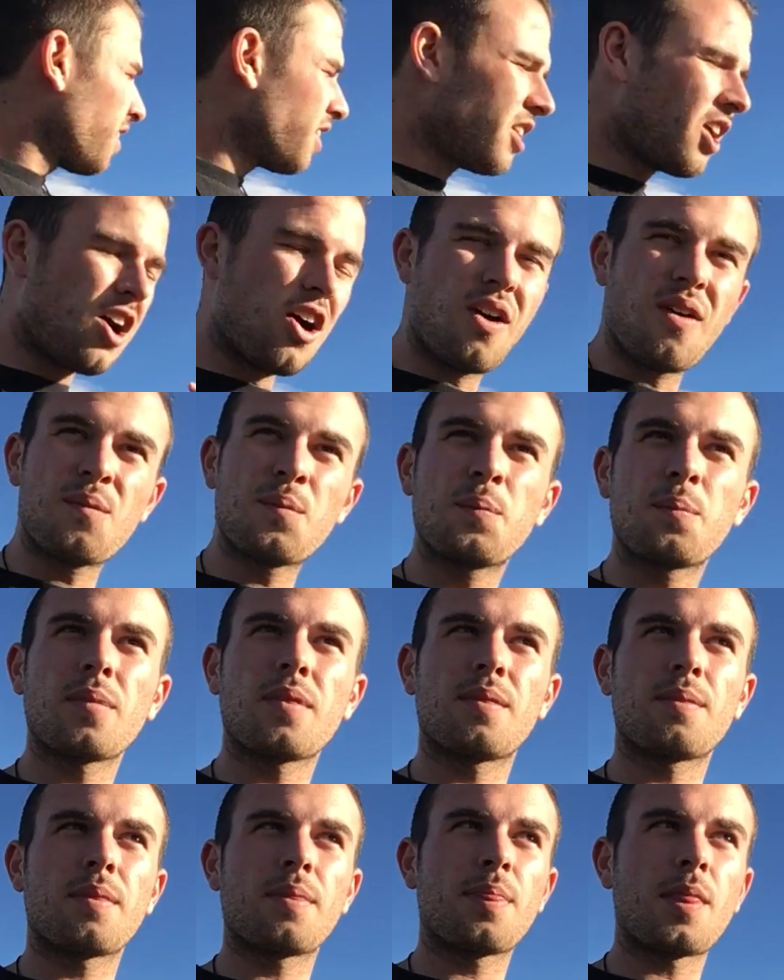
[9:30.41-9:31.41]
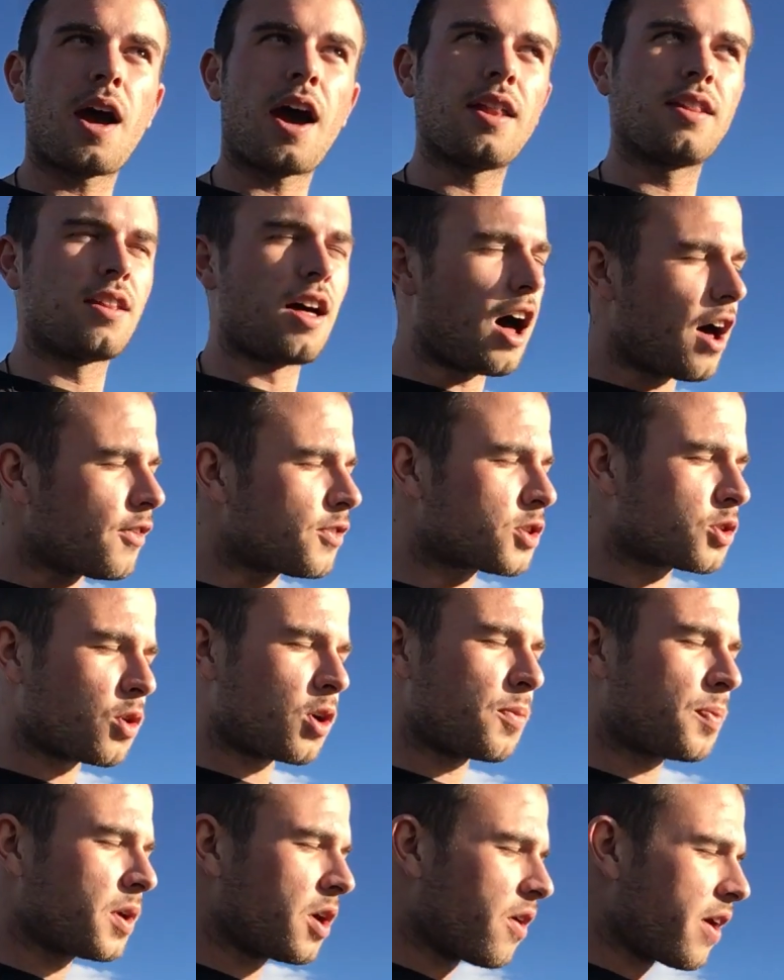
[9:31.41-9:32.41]
you know, I love
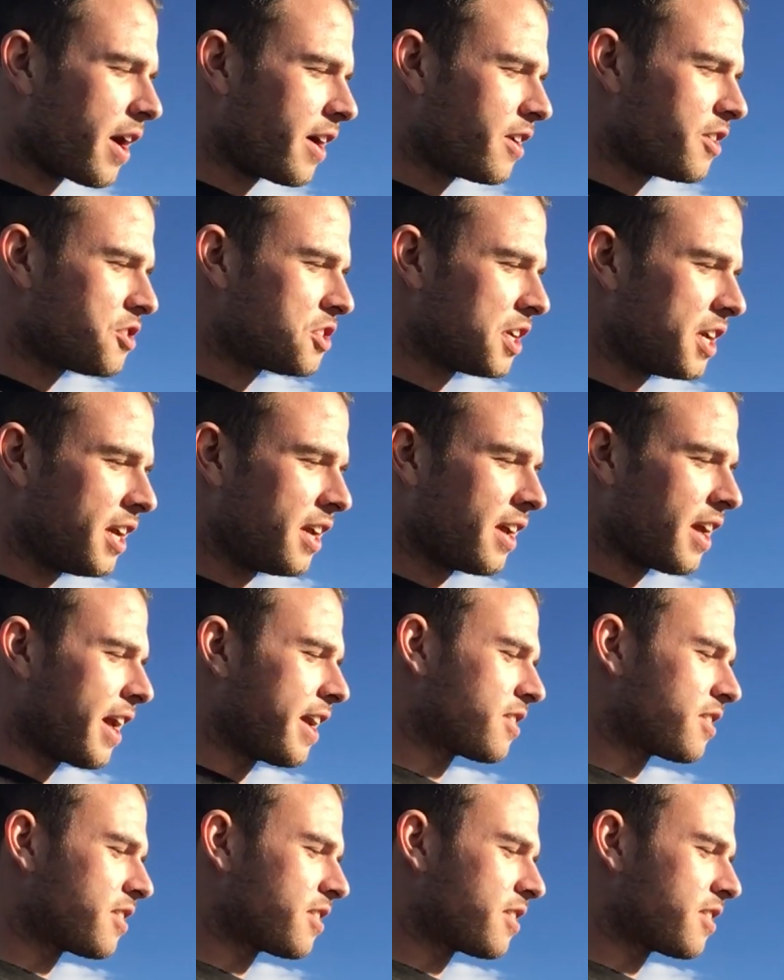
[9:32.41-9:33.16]
Scorpio energy.